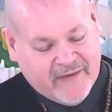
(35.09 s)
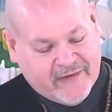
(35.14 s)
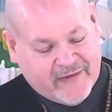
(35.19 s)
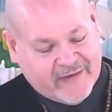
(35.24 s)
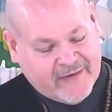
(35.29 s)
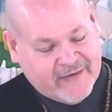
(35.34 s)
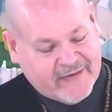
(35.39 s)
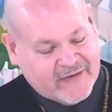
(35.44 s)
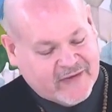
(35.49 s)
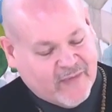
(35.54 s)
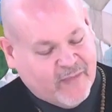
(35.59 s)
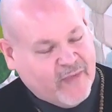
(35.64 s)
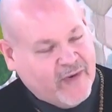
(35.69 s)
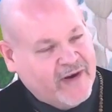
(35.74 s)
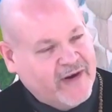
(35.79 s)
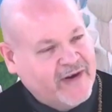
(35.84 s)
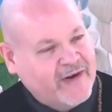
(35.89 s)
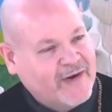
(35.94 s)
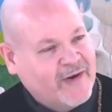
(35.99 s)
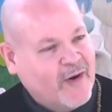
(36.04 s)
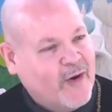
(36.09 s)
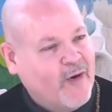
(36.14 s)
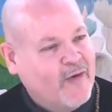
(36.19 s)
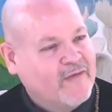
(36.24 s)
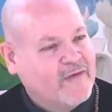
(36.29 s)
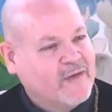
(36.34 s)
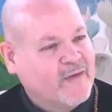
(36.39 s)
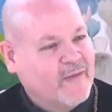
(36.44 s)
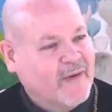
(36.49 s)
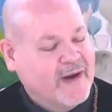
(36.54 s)
somewhere
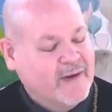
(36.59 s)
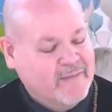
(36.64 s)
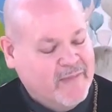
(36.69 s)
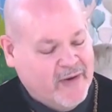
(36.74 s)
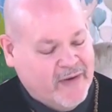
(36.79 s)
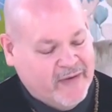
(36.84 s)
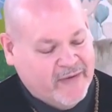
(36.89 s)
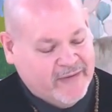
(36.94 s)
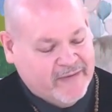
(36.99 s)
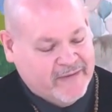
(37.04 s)
over the rainbow,